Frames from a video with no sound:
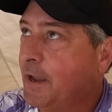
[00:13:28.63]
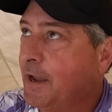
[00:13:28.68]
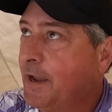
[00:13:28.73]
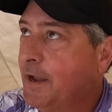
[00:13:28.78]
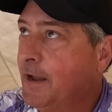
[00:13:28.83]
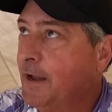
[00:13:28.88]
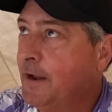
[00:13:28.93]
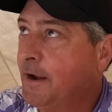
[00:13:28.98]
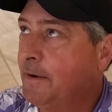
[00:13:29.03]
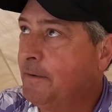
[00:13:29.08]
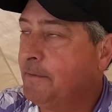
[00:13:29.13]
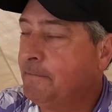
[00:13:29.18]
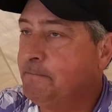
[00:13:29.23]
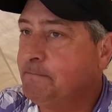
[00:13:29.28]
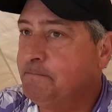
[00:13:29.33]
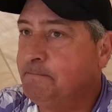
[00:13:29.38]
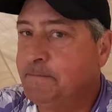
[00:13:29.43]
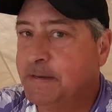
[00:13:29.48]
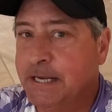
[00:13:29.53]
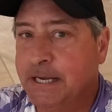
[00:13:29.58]
and
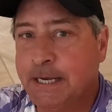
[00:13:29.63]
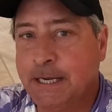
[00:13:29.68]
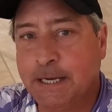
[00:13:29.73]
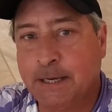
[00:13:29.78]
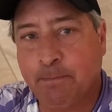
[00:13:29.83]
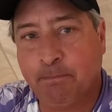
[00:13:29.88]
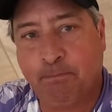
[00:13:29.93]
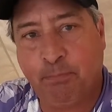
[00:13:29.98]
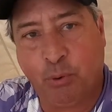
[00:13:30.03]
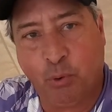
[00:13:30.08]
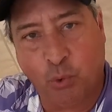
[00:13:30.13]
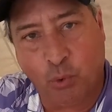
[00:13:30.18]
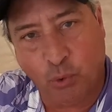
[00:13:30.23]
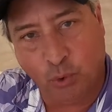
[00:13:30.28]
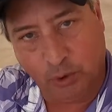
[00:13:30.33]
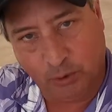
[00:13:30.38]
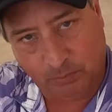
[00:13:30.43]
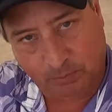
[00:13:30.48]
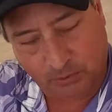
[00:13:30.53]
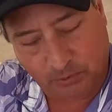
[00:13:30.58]
being
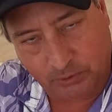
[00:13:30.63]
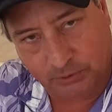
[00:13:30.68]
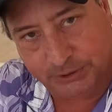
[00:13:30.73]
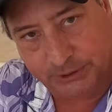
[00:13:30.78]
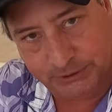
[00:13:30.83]
portable